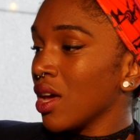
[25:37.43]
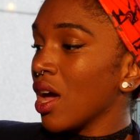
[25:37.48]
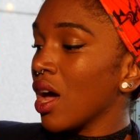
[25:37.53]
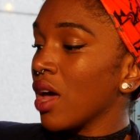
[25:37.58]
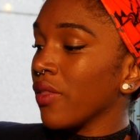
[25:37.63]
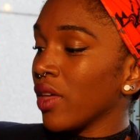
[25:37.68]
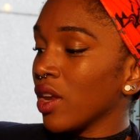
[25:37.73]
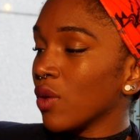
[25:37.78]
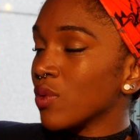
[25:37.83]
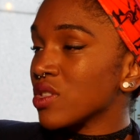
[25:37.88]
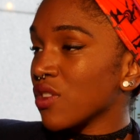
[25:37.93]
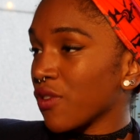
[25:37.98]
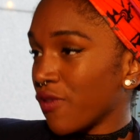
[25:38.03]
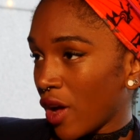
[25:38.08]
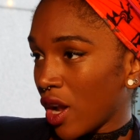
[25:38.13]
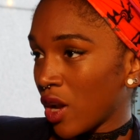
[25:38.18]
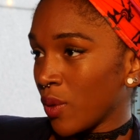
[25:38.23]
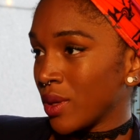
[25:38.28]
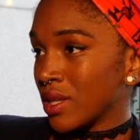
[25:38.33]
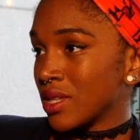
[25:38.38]
And then it was the
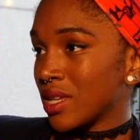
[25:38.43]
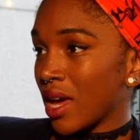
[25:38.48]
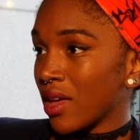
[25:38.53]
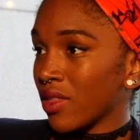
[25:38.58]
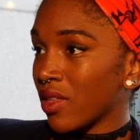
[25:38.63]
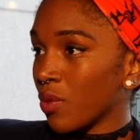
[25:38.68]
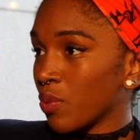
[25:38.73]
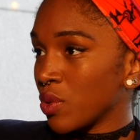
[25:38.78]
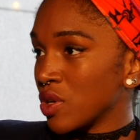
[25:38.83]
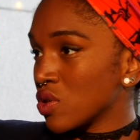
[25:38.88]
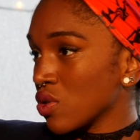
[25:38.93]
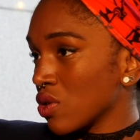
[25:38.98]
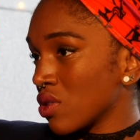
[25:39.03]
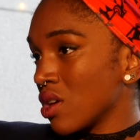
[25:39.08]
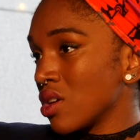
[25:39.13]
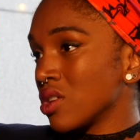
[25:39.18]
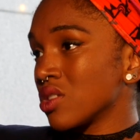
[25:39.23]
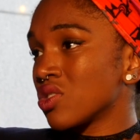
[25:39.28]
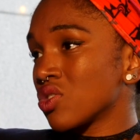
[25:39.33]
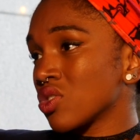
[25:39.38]
following day that we saw
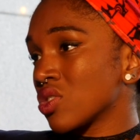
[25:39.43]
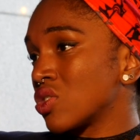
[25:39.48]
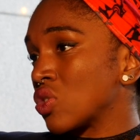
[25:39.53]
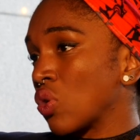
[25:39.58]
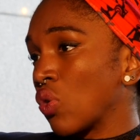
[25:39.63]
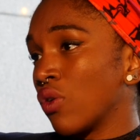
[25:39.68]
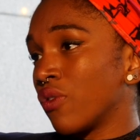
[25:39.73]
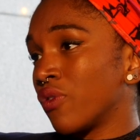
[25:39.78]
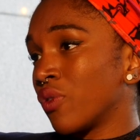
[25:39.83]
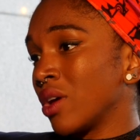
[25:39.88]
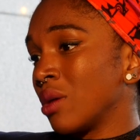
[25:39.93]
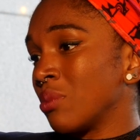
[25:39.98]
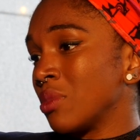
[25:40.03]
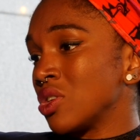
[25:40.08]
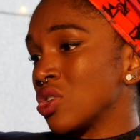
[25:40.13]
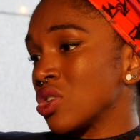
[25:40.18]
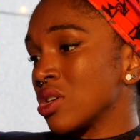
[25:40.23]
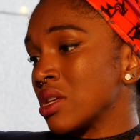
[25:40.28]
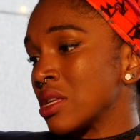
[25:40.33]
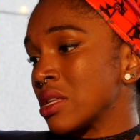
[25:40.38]
those just awful
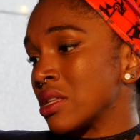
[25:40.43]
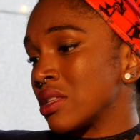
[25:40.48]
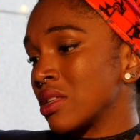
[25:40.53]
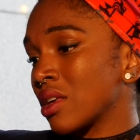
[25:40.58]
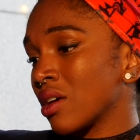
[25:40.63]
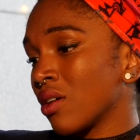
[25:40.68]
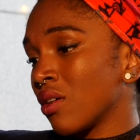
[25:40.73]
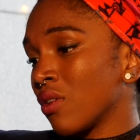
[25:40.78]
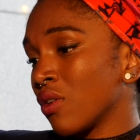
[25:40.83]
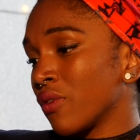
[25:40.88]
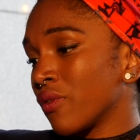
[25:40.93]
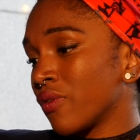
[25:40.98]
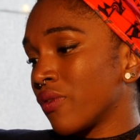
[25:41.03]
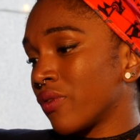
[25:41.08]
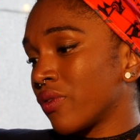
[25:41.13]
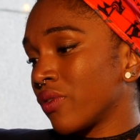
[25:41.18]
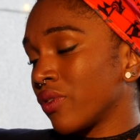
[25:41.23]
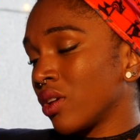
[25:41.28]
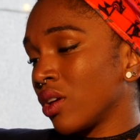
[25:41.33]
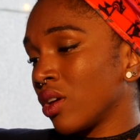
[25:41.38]
images of,
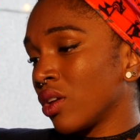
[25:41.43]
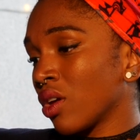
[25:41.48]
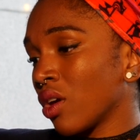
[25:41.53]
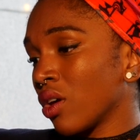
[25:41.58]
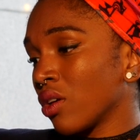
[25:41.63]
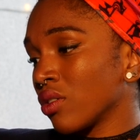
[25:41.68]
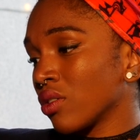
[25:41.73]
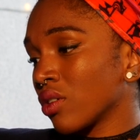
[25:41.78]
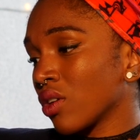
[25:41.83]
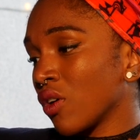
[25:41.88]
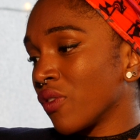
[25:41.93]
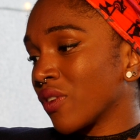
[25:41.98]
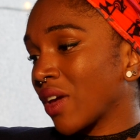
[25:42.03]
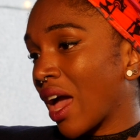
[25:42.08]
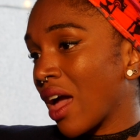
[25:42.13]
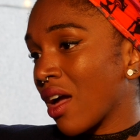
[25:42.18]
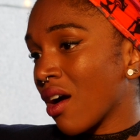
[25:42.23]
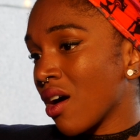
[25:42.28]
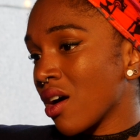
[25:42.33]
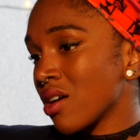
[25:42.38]
of
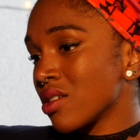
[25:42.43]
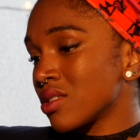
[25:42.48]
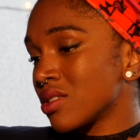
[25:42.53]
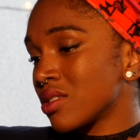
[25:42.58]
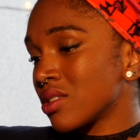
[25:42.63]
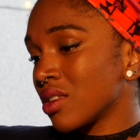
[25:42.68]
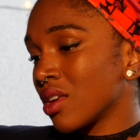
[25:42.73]
chaos.